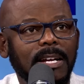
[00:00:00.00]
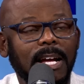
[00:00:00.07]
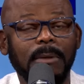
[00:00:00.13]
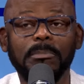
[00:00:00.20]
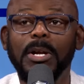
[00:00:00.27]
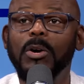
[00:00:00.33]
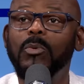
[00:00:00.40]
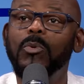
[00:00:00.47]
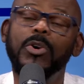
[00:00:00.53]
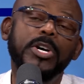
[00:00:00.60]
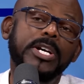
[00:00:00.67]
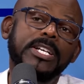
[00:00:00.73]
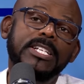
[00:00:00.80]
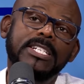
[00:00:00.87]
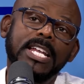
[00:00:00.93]
I'm not
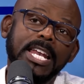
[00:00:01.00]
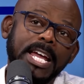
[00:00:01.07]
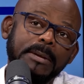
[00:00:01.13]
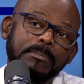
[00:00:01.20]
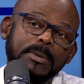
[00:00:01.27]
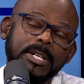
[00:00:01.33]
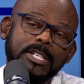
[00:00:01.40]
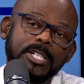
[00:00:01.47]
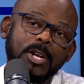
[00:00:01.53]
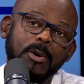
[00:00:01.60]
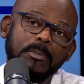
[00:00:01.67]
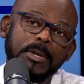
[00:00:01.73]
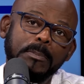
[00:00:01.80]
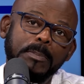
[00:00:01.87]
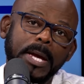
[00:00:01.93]
worried, is the light bill's gonna
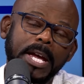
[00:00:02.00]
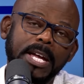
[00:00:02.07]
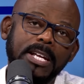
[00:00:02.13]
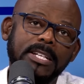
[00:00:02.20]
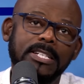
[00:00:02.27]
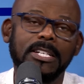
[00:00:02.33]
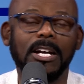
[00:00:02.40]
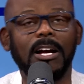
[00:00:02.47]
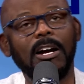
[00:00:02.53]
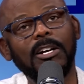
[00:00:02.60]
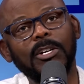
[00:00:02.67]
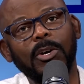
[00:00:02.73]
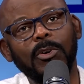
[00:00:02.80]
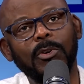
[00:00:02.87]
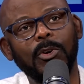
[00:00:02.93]
be paid? Is the car
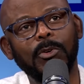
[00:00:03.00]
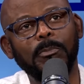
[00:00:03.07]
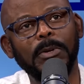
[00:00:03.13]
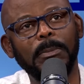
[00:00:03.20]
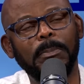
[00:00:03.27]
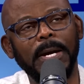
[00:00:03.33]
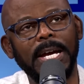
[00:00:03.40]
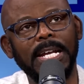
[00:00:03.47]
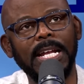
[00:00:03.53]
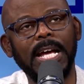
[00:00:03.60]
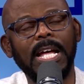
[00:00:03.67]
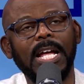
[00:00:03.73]
note gonna be paid?